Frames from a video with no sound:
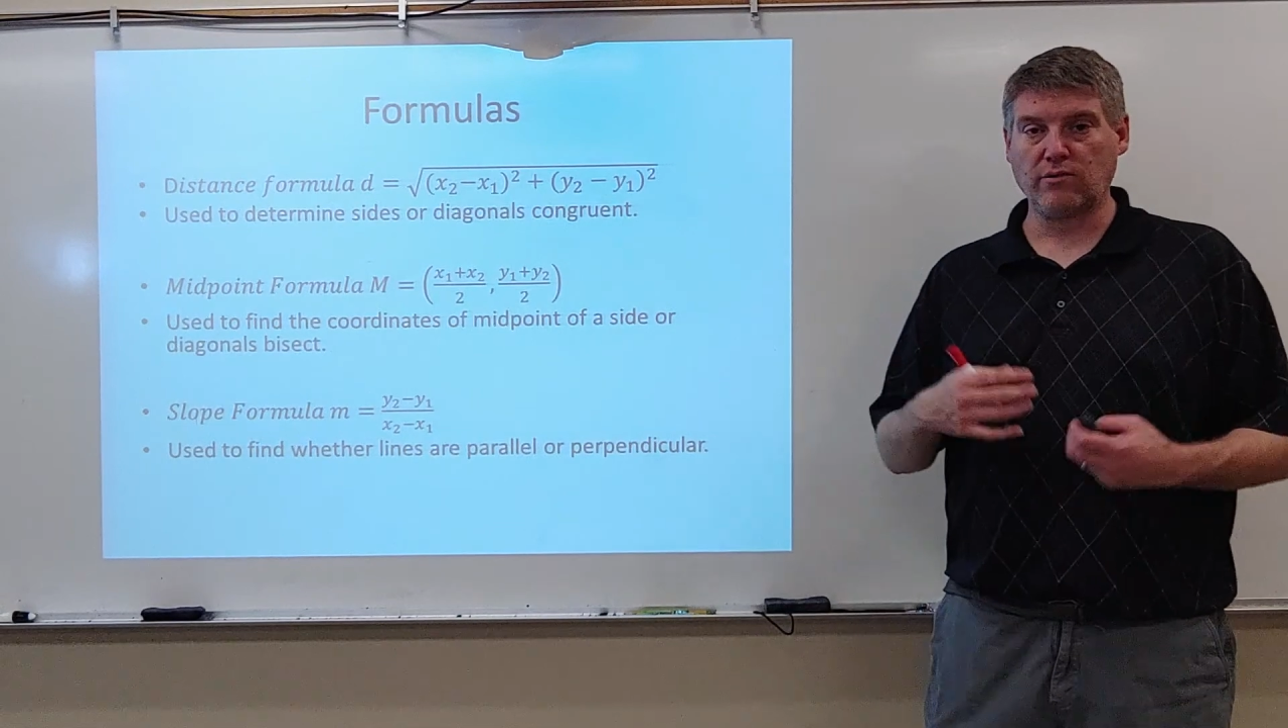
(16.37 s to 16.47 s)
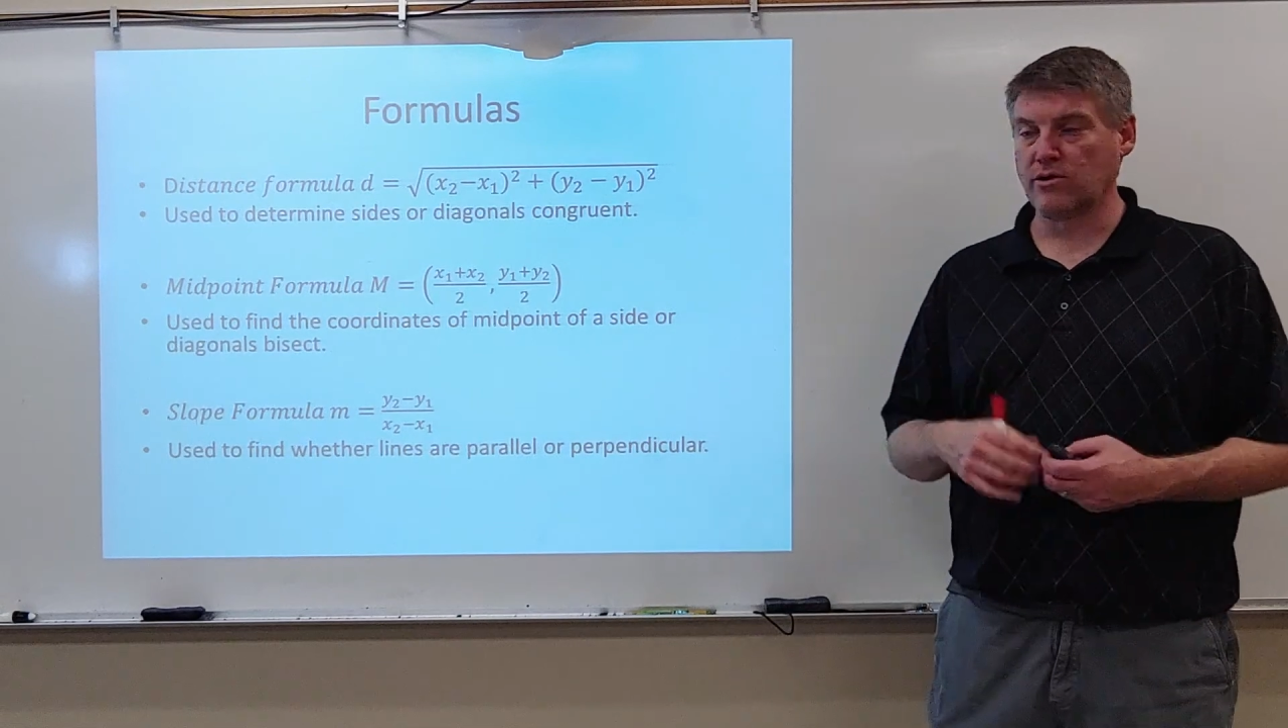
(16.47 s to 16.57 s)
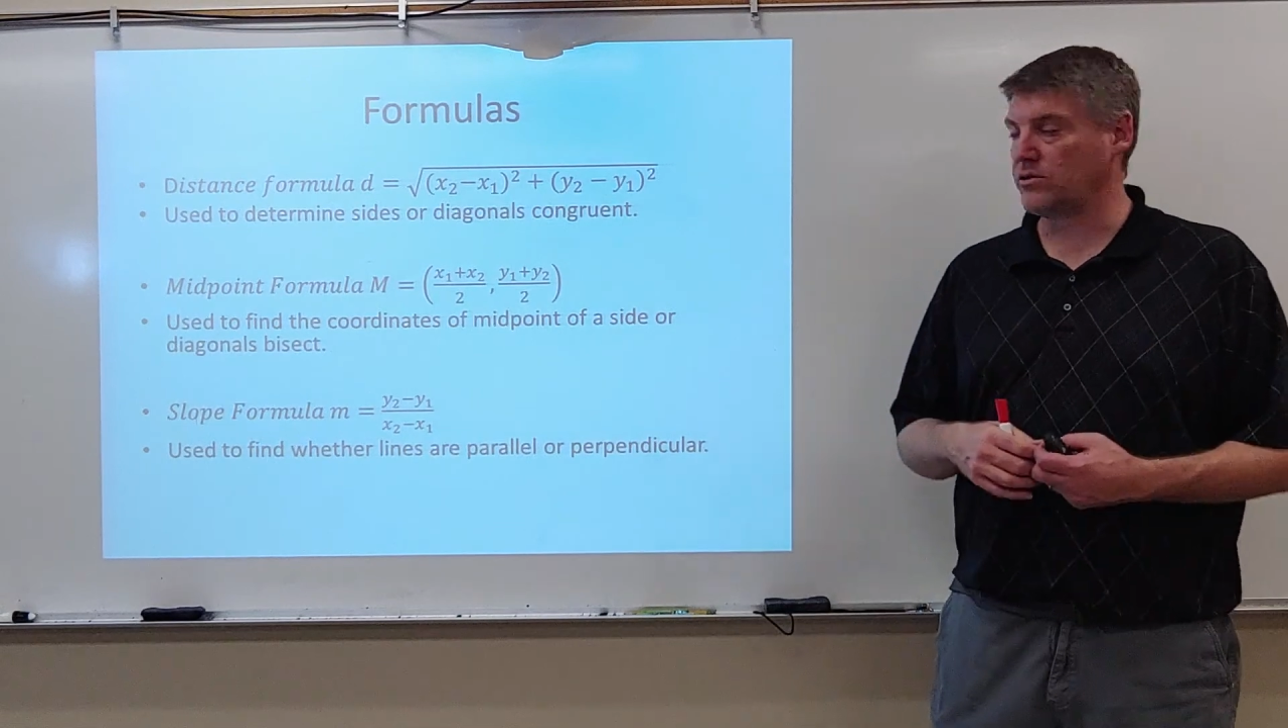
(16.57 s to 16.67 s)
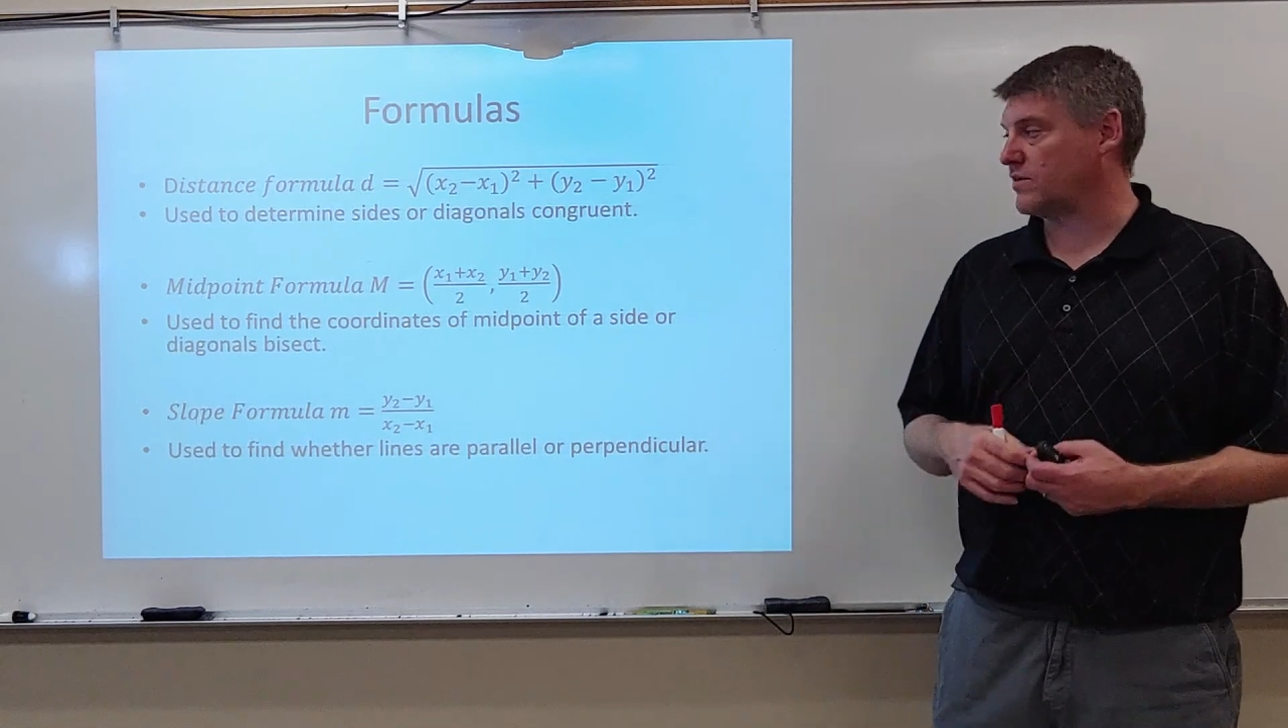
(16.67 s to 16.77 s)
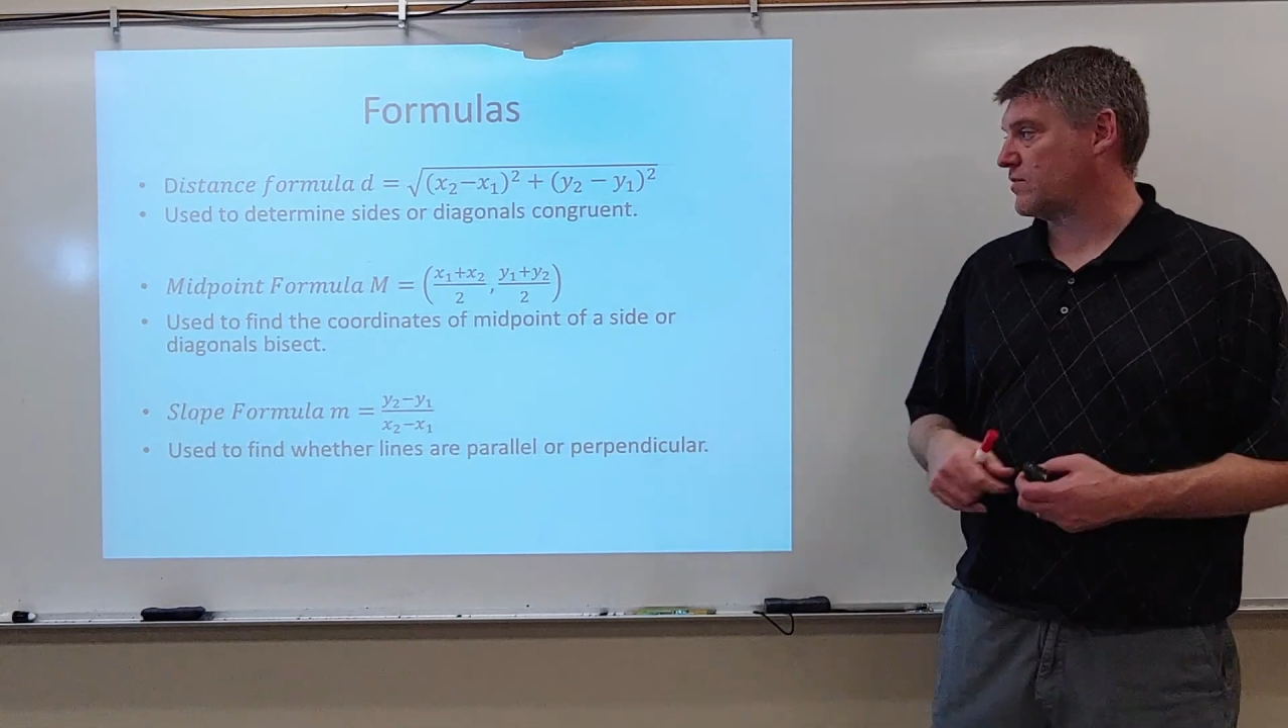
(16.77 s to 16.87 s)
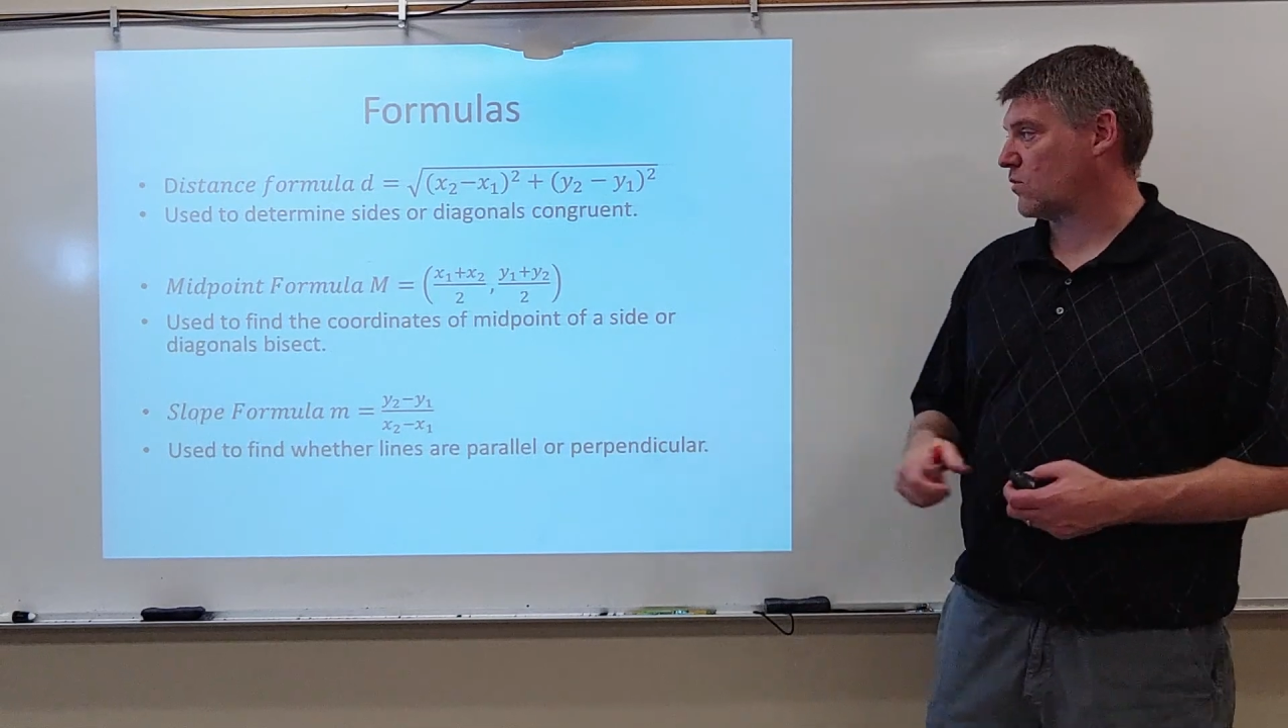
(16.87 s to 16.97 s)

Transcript: root of the